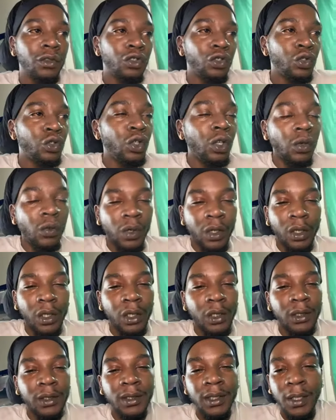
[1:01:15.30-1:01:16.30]
you don't want to
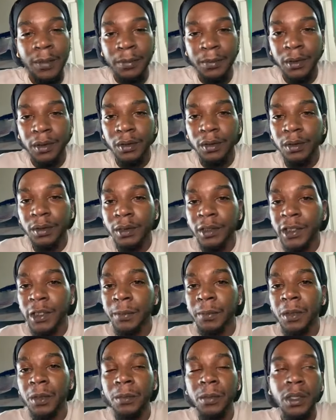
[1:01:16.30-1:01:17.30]
accept it
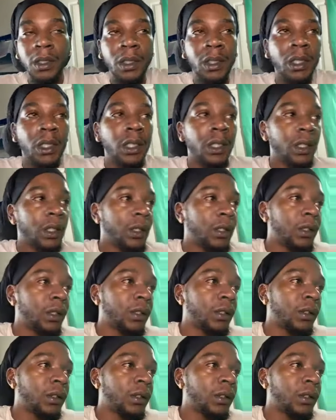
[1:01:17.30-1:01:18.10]
simply because